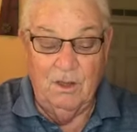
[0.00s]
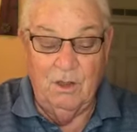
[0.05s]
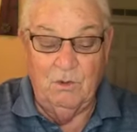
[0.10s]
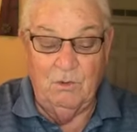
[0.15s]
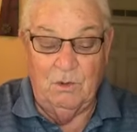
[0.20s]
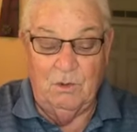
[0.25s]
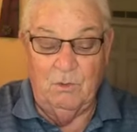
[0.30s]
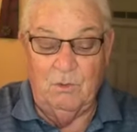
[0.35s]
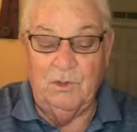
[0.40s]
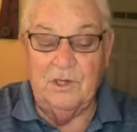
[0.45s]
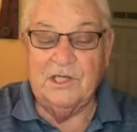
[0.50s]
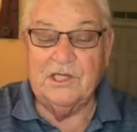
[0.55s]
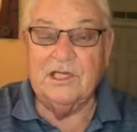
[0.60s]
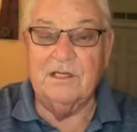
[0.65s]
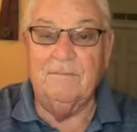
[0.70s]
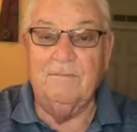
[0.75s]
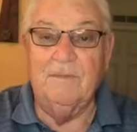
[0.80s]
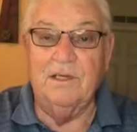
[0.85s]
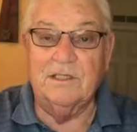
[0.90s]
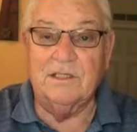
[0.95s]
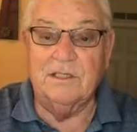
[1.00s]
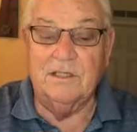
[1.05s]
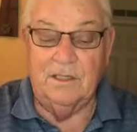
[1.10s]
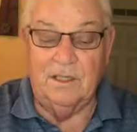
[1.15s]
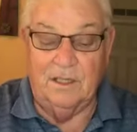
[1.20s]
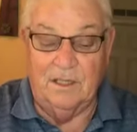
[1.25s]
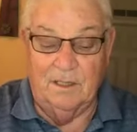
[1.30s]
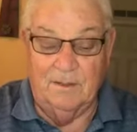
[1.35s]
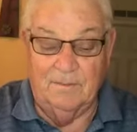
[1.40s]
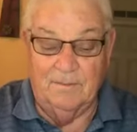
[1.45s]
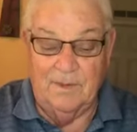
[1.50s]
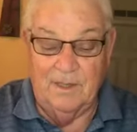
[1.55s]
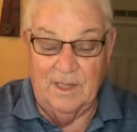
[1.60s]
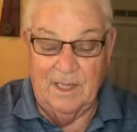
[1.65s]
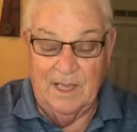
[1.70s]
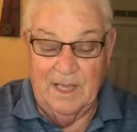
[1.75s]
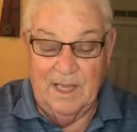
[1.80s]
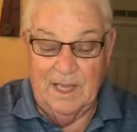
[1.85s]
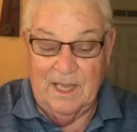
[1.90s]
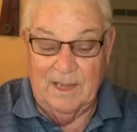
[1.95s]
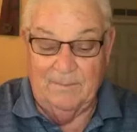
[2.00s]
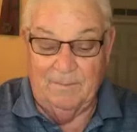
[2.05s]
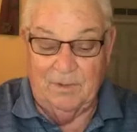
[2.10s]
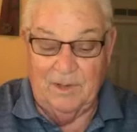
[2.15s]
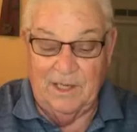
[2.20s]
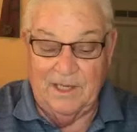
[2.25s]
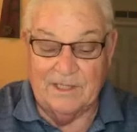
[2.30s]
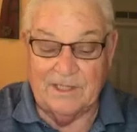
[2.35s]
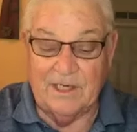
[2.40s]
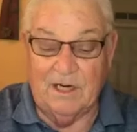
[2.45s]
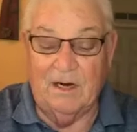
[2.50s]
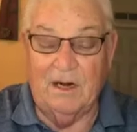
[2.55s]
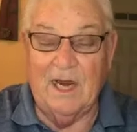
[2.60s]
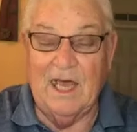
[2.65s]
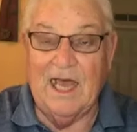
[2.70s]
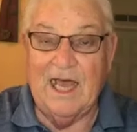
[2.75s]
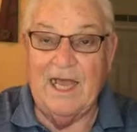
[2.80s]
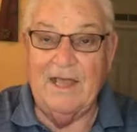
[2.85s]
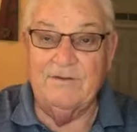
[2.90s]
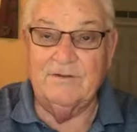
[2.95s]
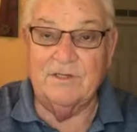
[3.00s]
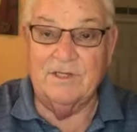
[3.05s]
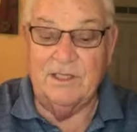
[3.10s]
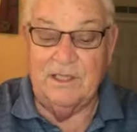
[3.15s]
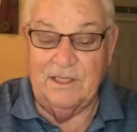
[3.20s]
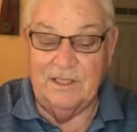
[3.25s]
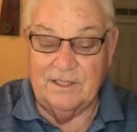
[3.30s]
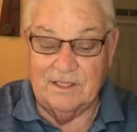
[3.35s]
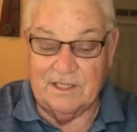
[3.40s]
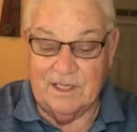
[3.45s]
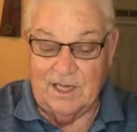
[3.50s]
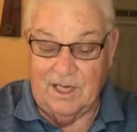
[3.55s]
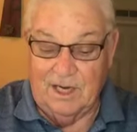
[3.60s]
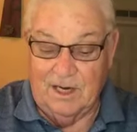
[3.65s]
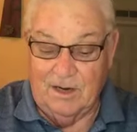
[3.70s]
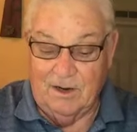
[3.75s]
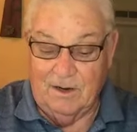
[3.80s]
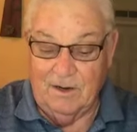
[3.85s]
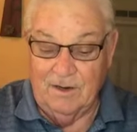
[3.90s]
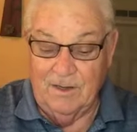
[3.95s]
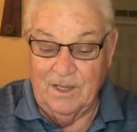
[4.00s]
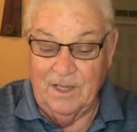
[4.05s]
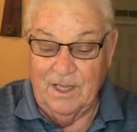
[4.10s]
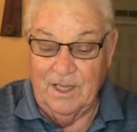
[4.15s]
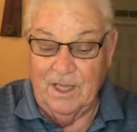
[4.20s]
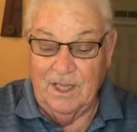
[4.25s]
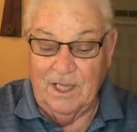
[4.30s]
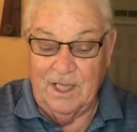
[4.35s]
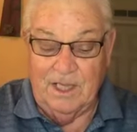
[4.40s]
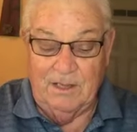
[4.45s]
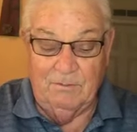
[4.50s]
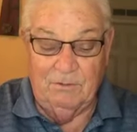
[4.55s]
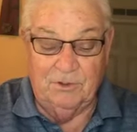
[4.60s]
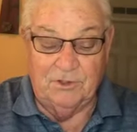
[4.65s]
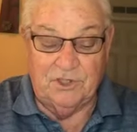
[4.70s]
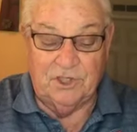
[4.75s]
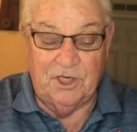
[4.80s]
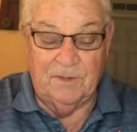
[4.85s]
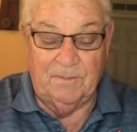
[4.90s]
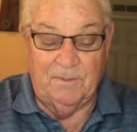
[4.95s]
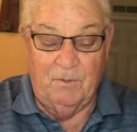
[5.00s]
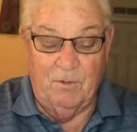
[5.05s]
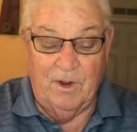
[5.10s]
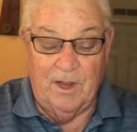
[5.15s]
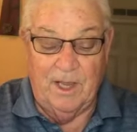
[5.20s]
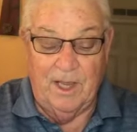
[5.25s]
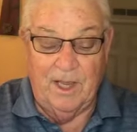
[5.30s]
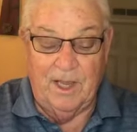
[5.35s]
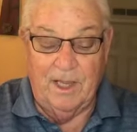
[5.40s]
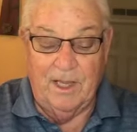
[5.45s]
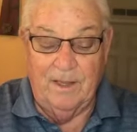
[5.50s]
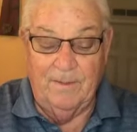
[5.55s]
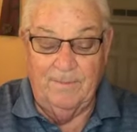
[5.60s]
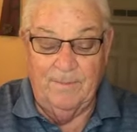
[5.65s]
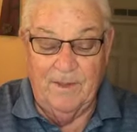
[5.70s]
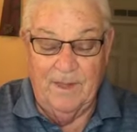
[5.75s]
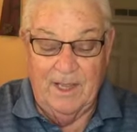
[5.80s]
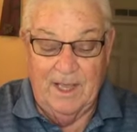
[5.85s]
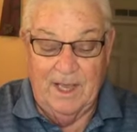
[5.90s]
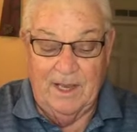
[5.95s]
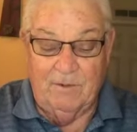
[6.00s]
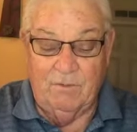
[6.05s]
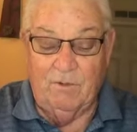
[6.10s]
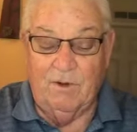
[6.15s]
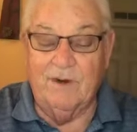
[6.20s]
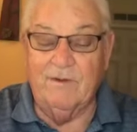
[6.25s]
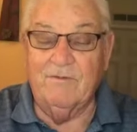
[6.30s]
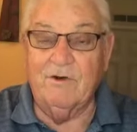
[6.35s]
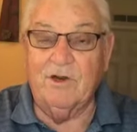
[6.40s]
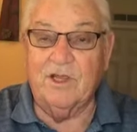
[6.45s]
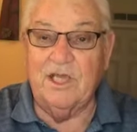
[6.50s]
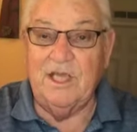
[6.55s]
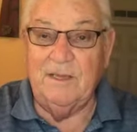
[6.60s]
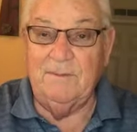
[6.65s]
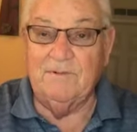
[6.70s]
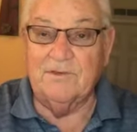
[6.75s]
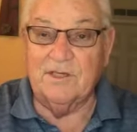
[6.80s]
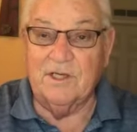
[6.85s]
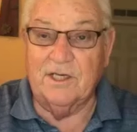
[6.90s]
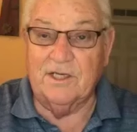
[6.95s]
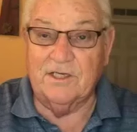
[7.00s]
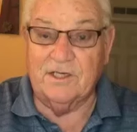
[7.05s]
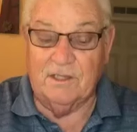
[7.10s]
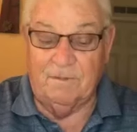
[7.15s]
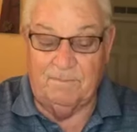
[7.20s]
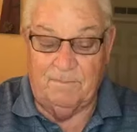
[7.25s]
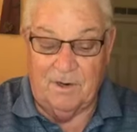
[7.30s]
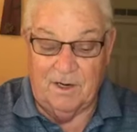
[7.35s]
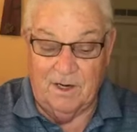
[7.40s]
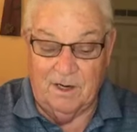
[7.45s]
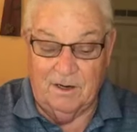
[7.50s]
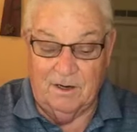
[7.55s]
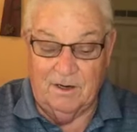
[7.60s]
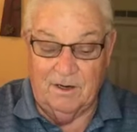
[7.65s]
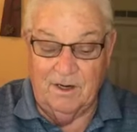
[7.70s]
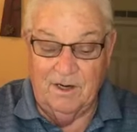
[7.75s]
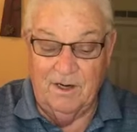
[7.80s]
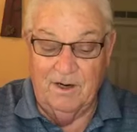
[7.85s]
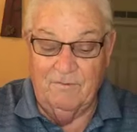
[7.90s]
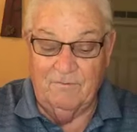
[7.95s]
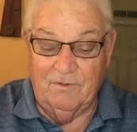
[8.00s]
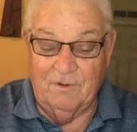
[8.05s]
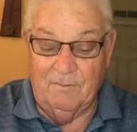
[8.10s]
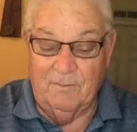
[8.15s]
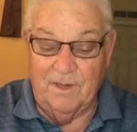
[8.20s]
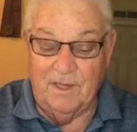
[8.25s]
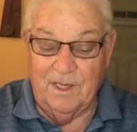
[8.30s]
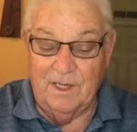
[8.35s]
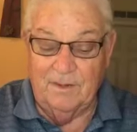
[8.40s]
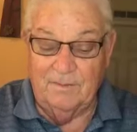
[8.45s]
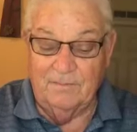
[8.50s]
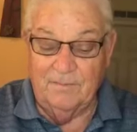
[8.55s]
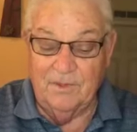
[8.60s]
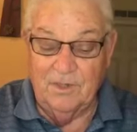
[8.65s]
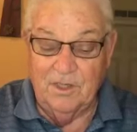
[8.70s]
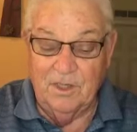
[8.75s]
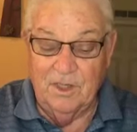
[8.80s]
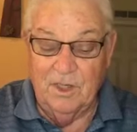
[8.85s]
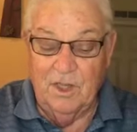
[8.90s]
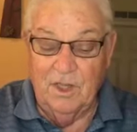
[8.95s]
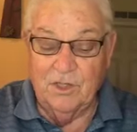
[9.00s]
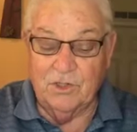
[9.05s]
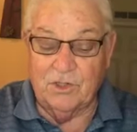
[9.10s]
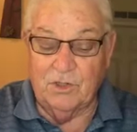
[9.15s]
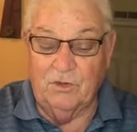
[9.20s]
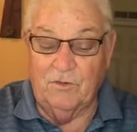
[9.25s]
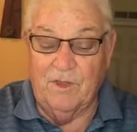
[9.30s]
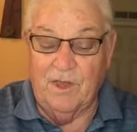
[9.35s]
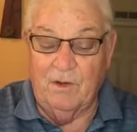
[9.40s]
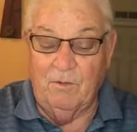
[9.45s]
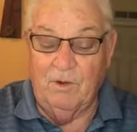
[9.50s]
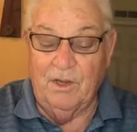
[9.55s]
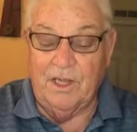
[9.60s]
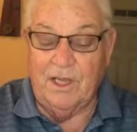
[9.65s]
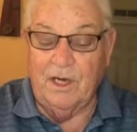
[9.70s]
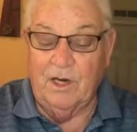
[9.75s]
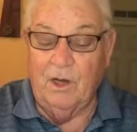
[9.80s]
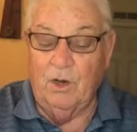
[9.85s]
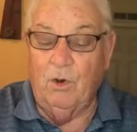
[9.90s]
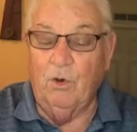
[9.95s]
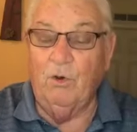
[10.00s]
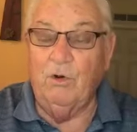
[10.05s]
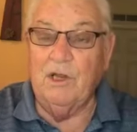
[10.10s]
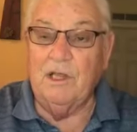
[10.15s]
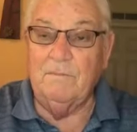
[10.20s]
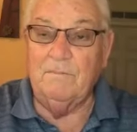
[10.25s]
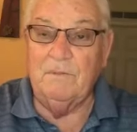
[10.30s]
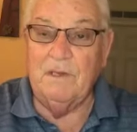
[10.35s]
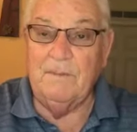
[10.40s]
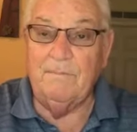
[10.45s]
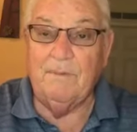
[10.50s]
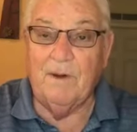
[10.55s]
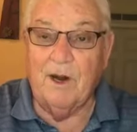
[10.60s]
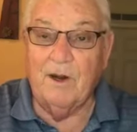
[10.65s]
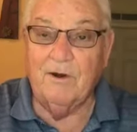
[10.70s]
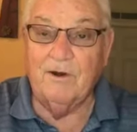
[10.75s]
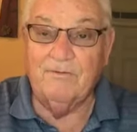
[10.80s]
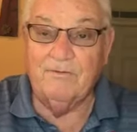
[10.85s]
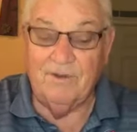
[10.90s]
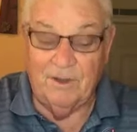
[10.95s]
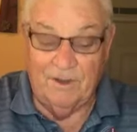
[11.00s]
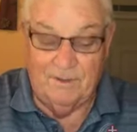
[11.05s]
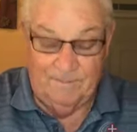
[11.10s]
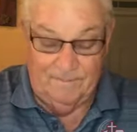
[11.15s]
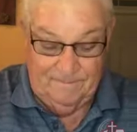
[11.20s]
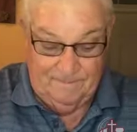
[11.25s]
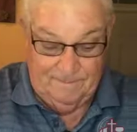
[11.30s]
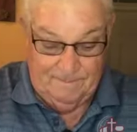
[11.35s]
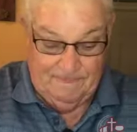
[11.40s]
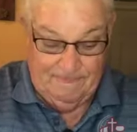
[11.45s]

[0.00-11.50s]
When we submit to Him and place our lives in His care, He will chip away at whatever keeps us apart from Him so that we can wholly be part of Him.